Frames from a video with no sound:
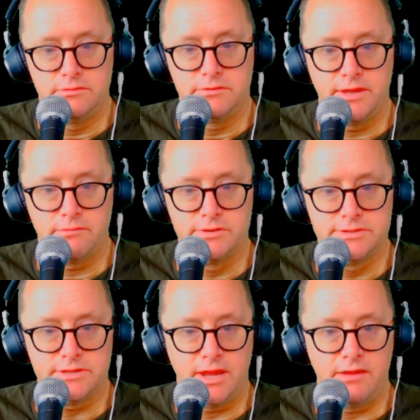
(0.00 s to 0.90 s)
that
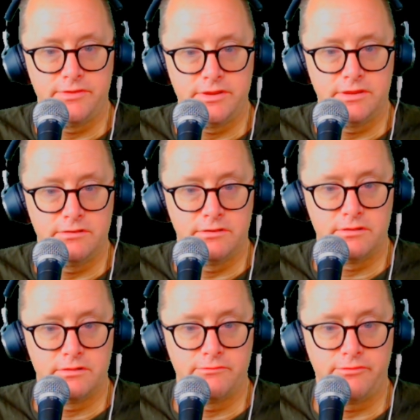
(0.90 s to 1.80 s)
was evident
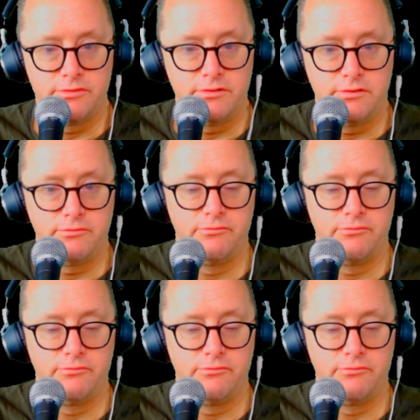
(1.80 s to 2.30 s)
for